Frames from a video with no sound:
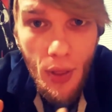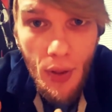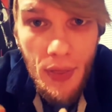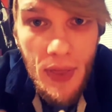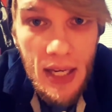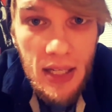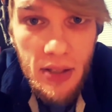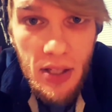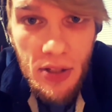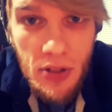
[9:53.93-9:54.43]
all the
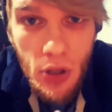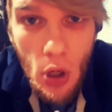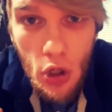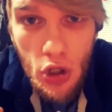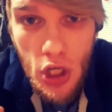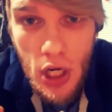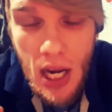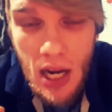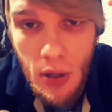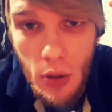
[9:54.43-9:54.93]
things
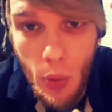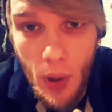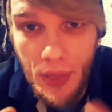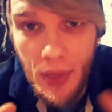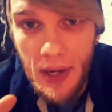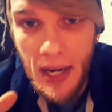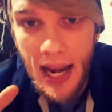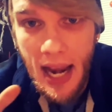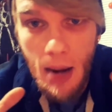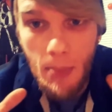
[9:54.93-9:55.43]
associated
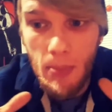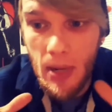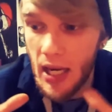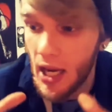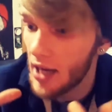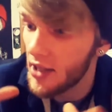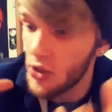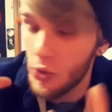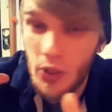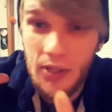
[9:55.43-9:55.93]
with the name,
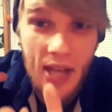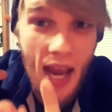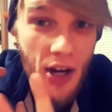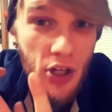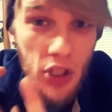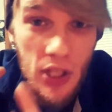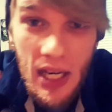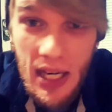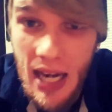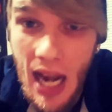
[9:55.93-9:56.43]
because it was
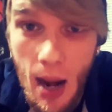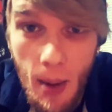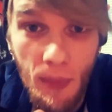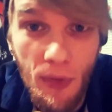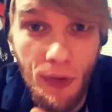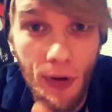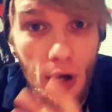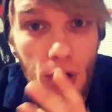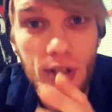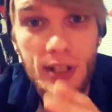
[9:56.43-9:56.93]
actually a
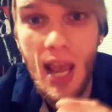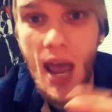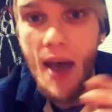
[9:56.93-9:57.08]
name for a